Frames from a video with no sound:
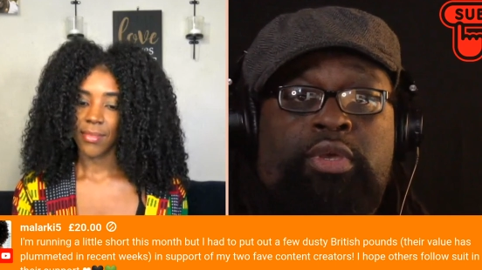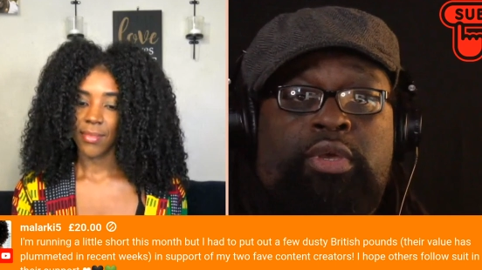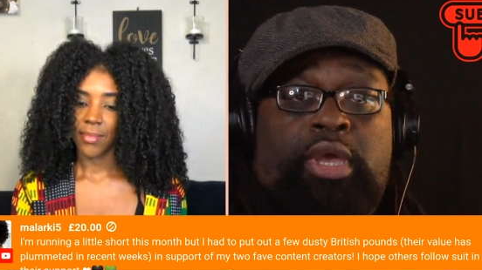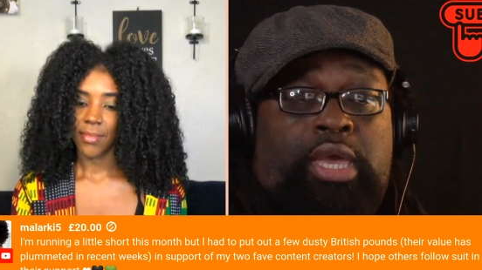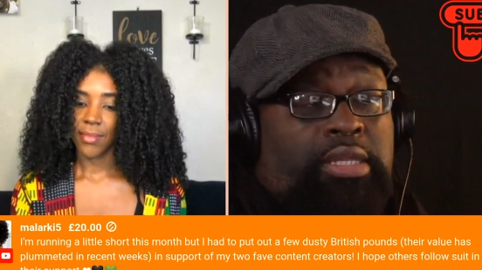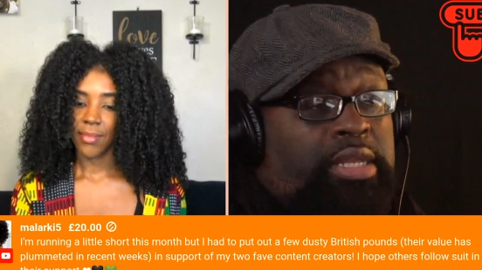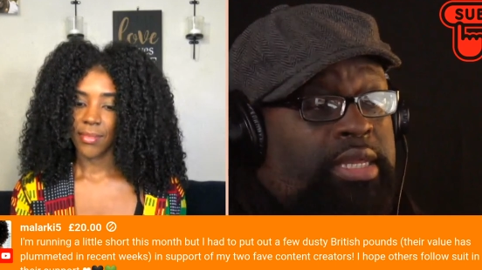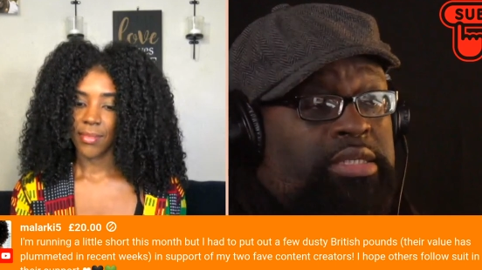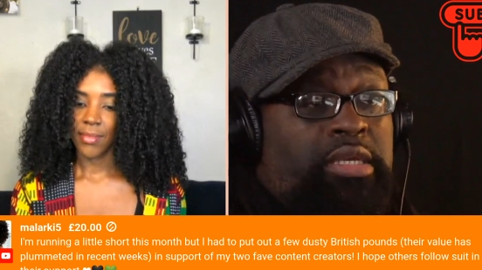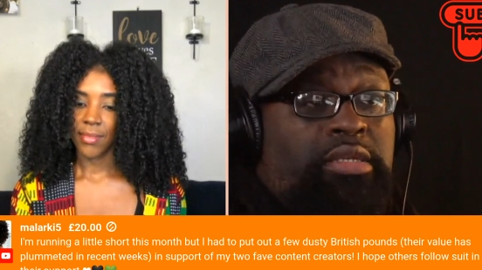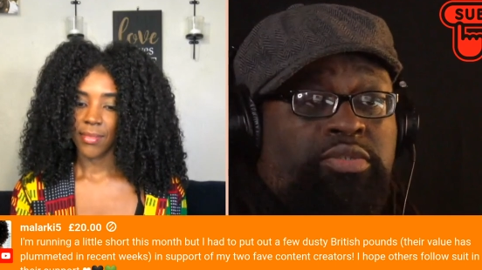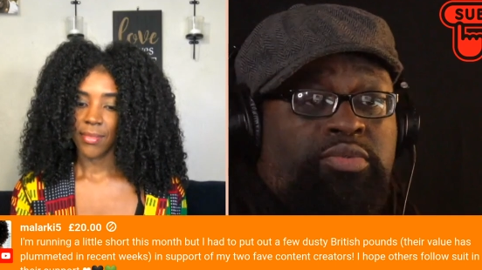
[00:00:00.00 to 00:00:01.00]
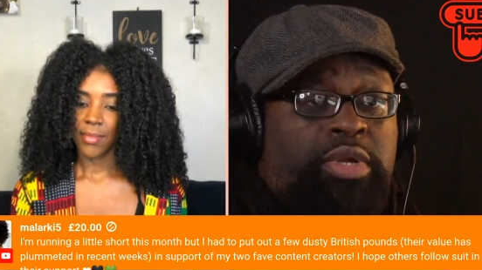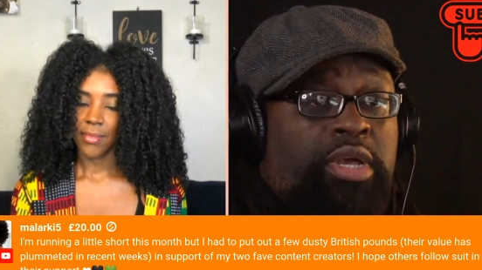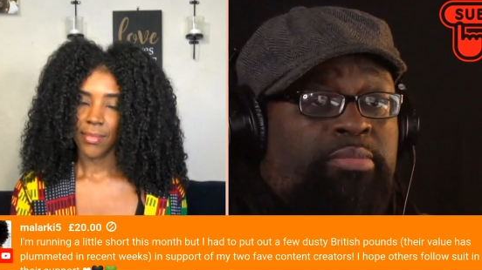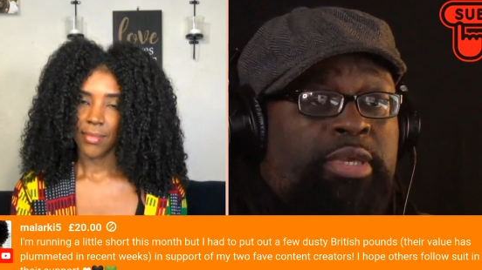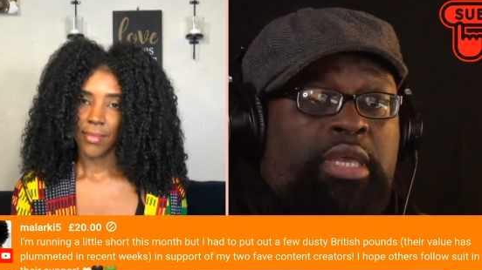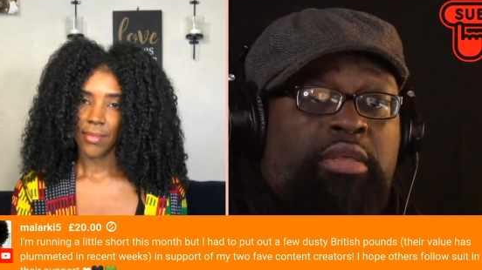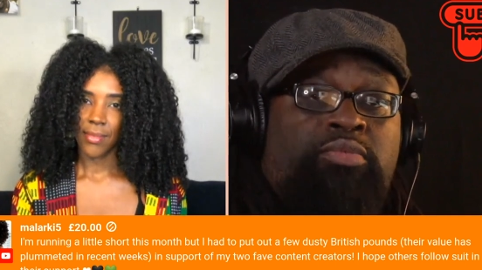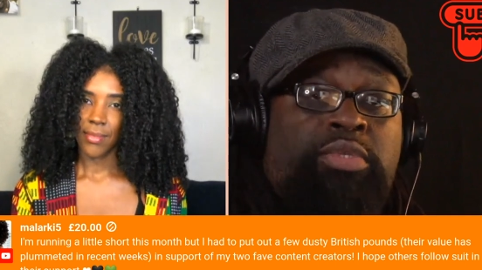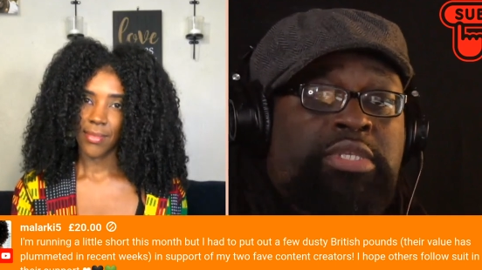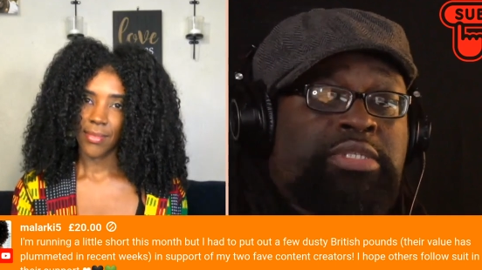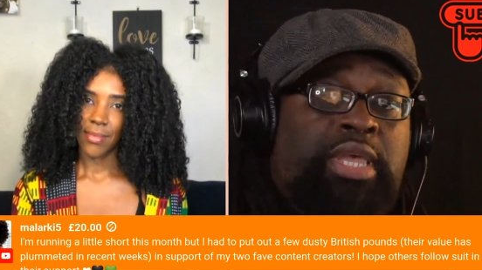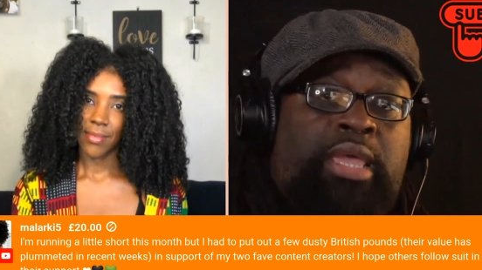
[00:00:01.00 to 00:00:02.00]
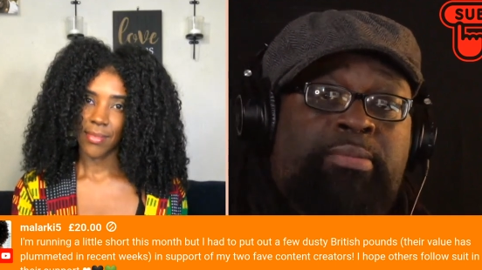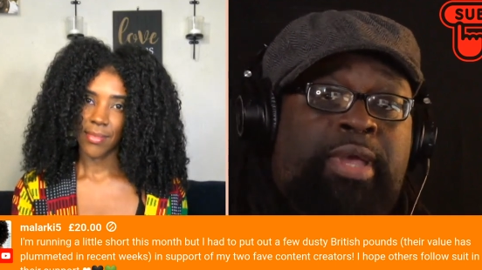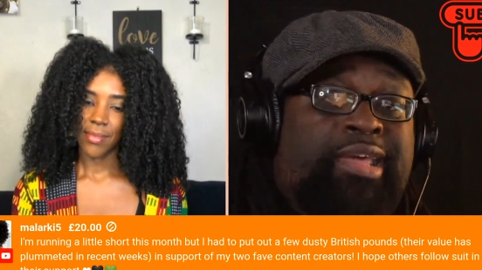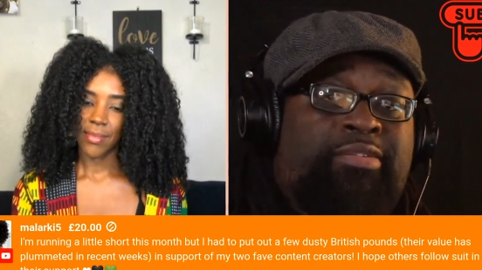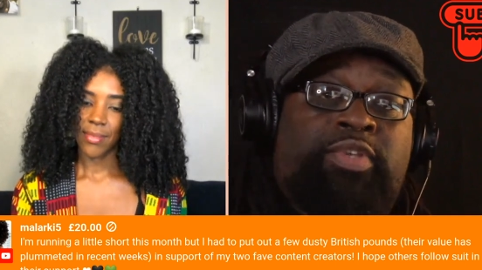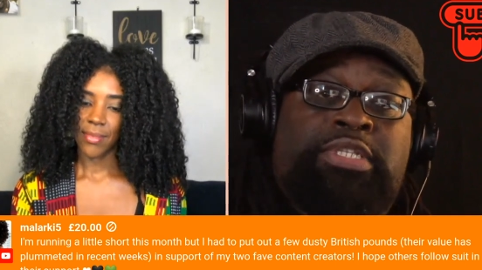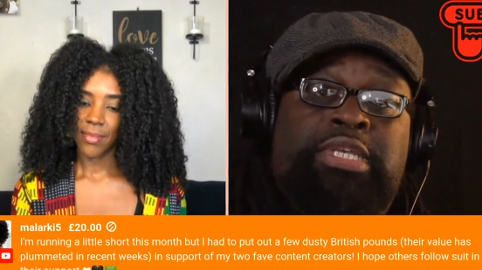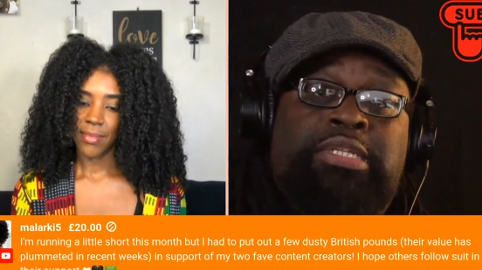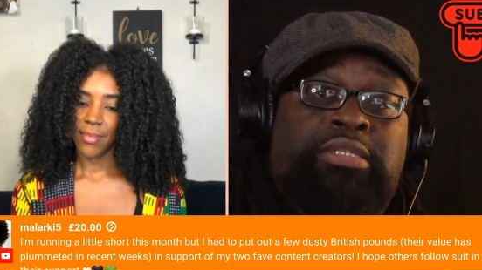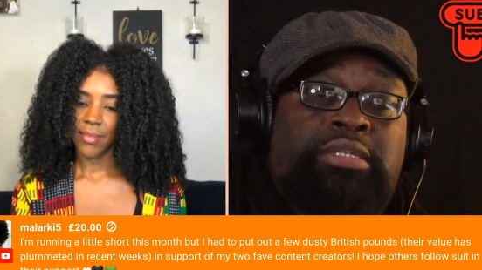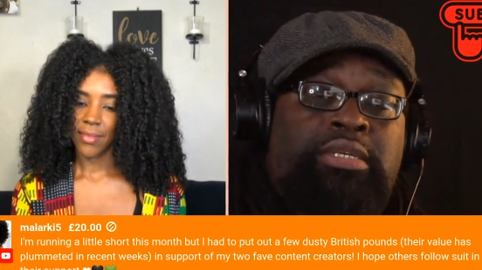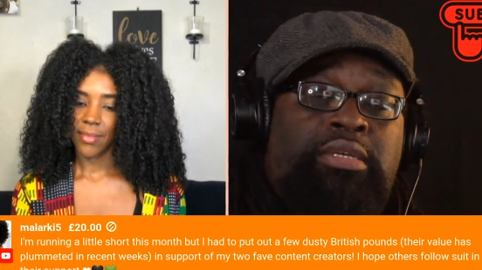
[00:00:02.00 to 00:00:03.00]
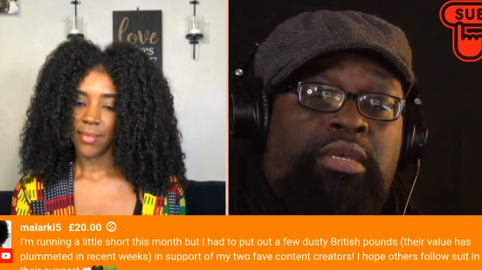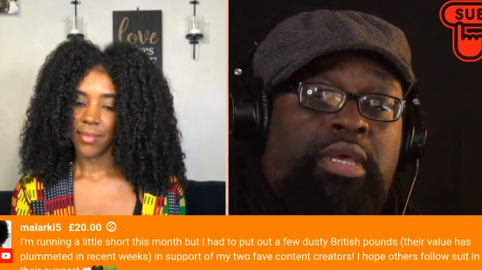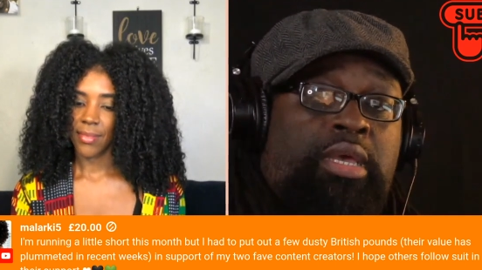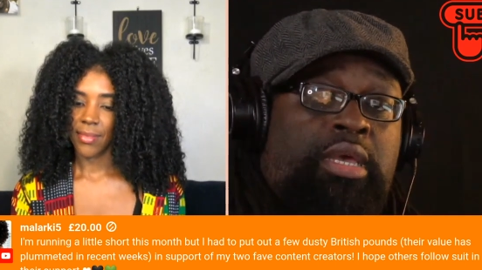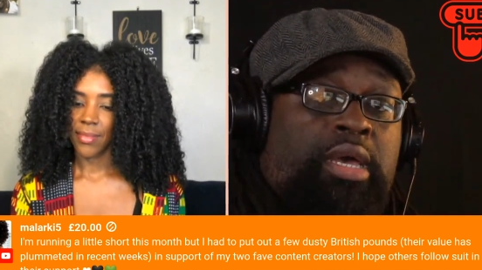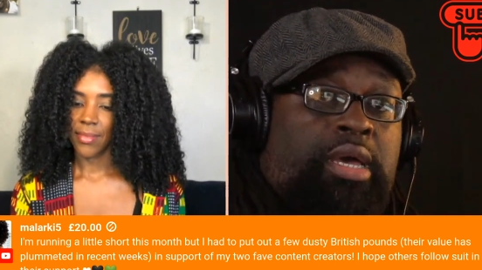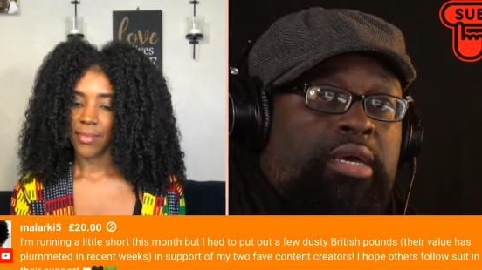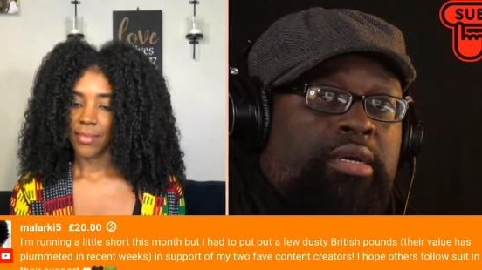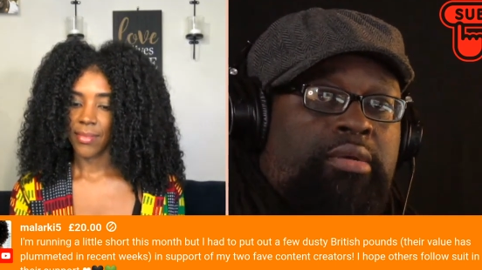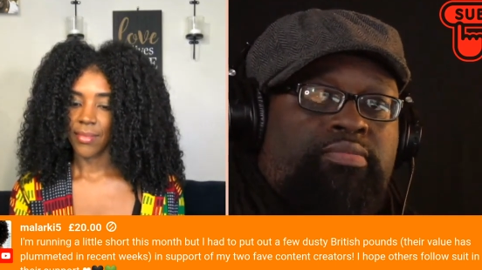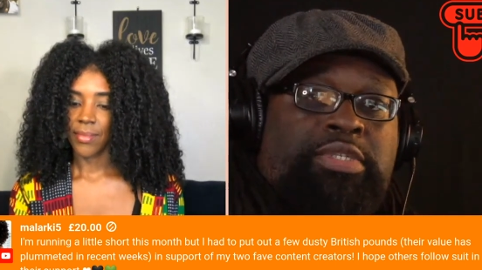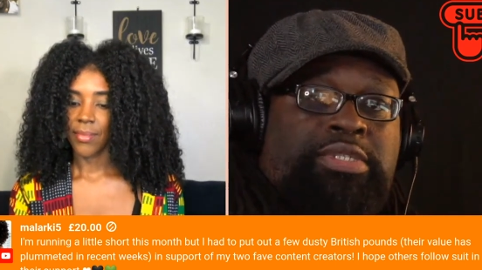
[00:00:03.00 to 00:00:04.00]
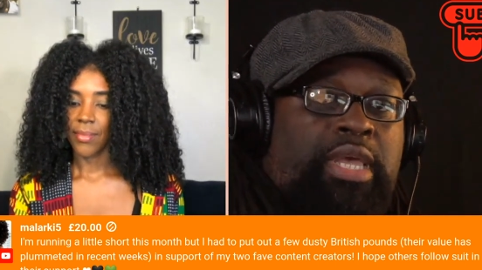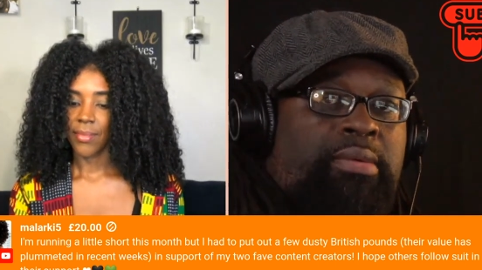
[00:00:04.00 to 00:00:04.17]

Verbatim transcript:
Speaker 1: and the Latinas were coming in with the same kind of intensity um, the same